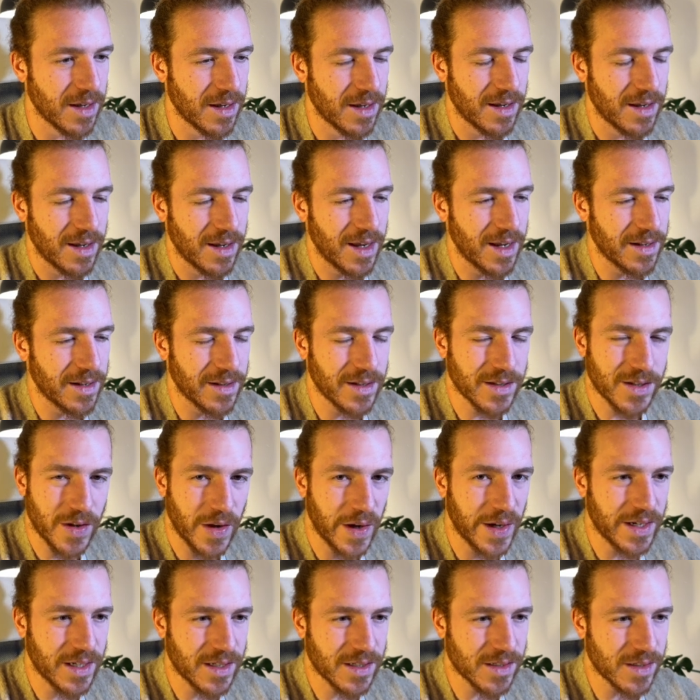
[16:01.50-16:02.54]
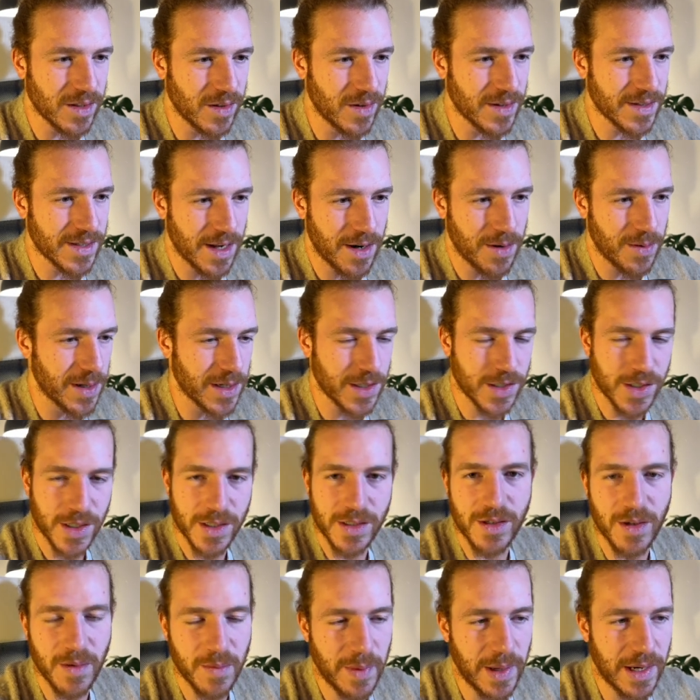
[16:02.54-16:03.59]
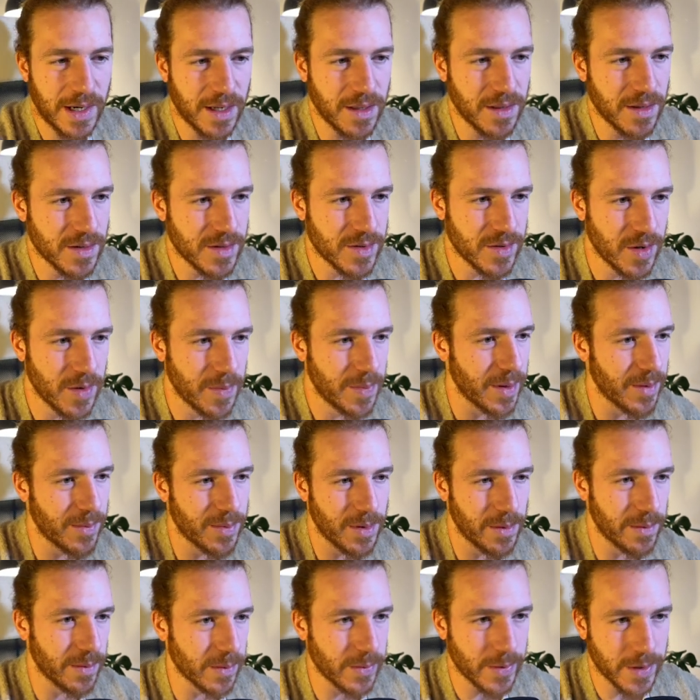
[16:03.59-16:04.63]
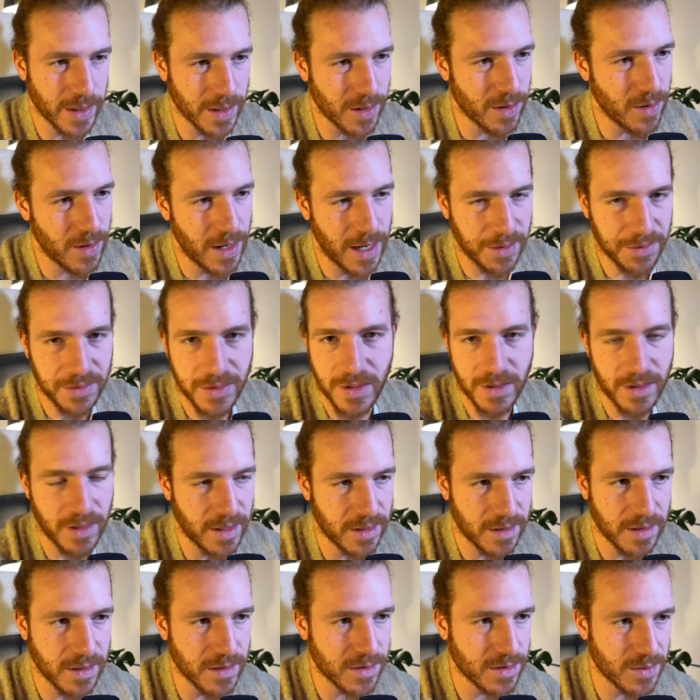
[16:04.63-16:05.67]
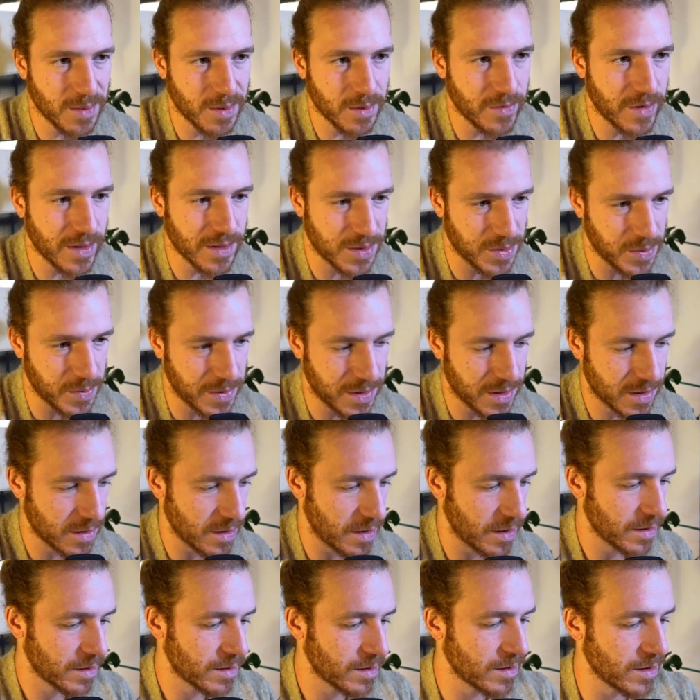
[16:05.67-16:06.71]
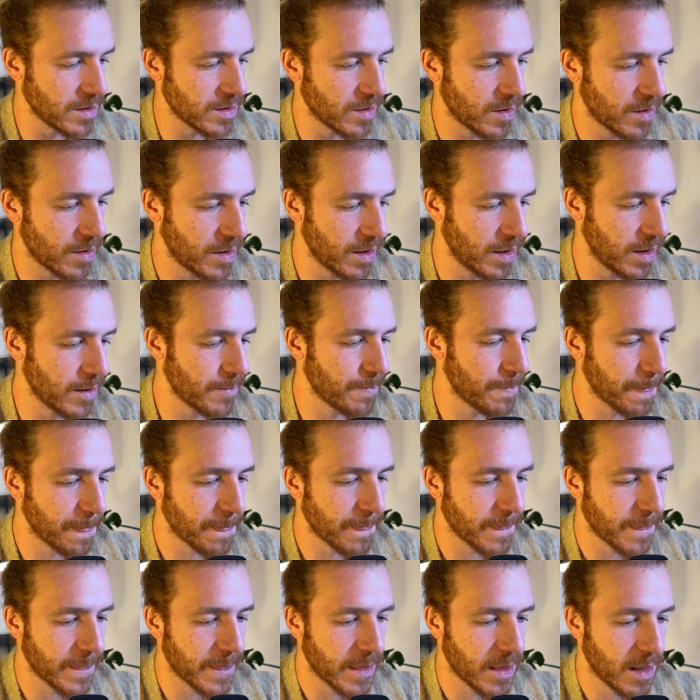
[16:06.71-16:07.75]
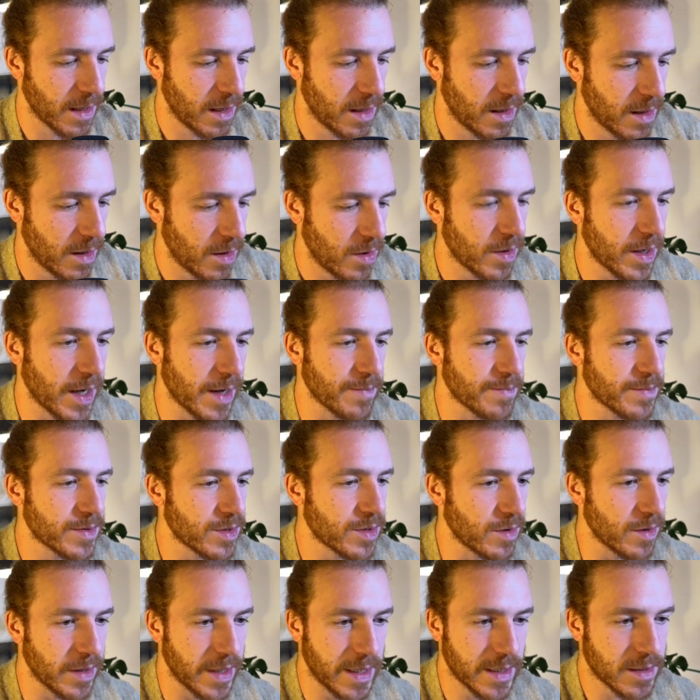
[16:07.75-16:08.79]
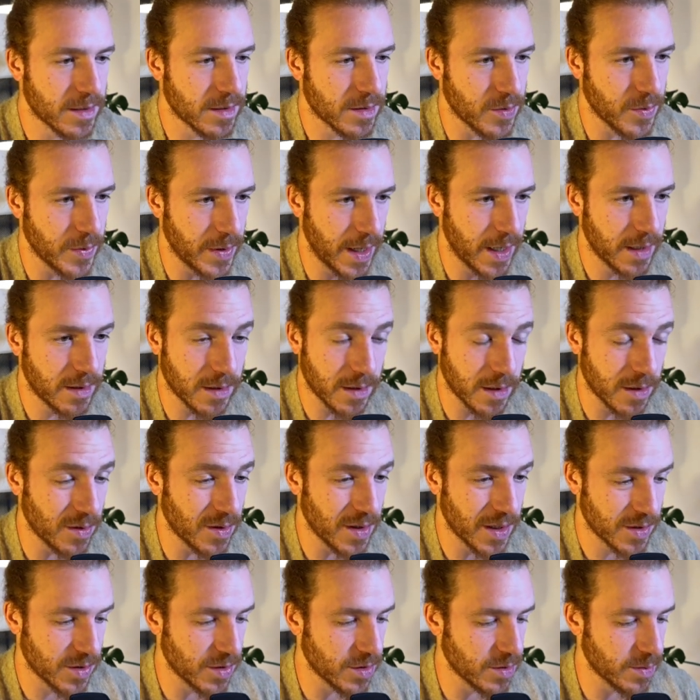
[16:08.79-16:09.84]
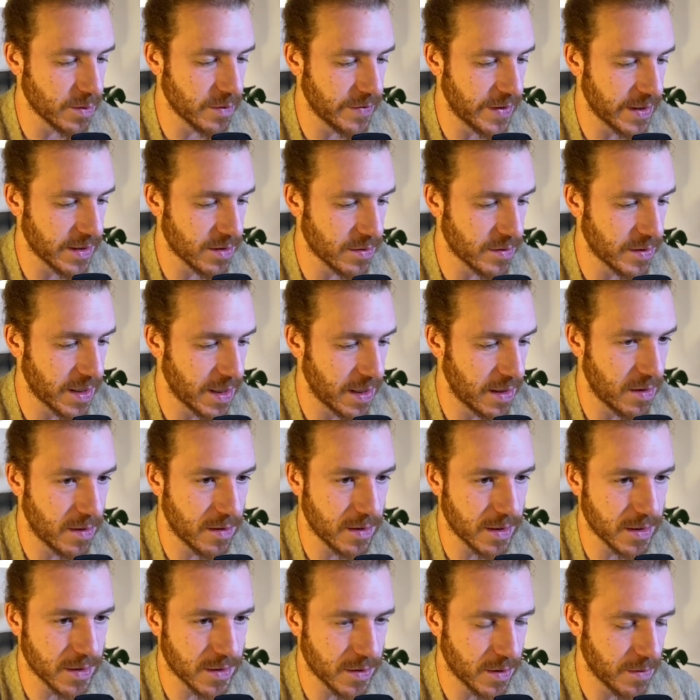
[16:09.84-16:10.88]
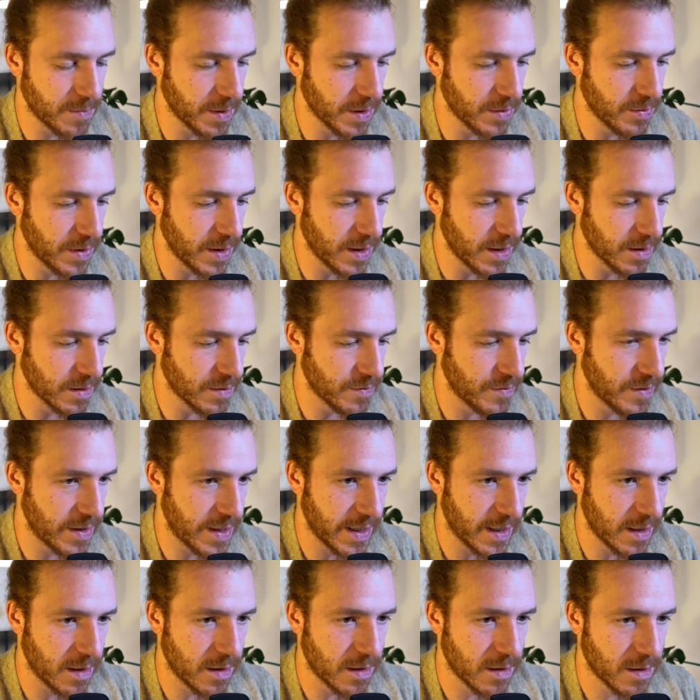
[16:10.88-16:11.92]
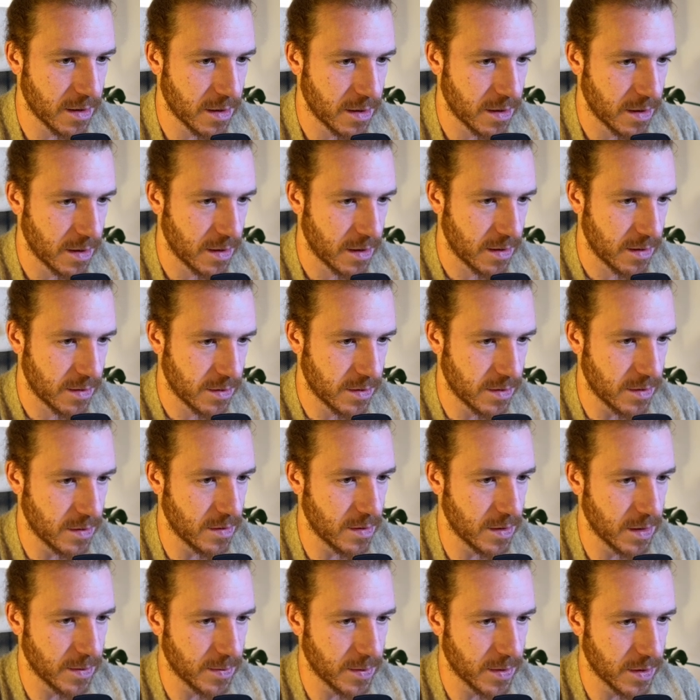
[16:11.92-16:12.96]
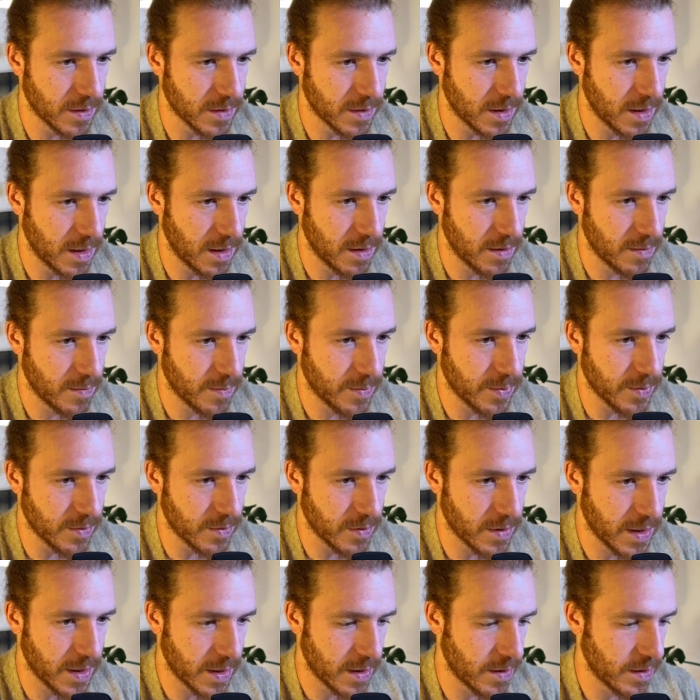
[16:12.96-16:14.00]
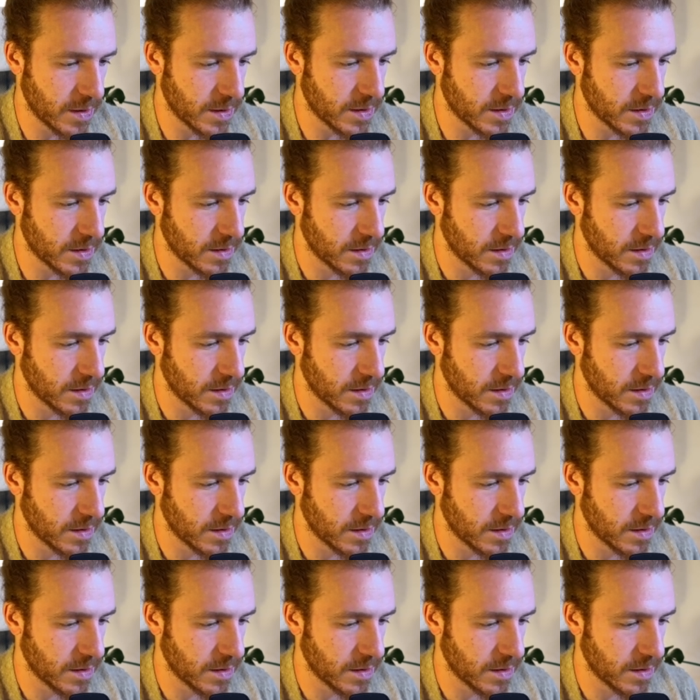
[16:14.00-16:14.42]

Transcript: and the socket is closed, I don't want to just go back in this loop. I probably want to go out and let the supervisor restart this whole thing. Okay, so let's create the connection supervisor now. Let's start by creating the file. So I'm going to say Protohackers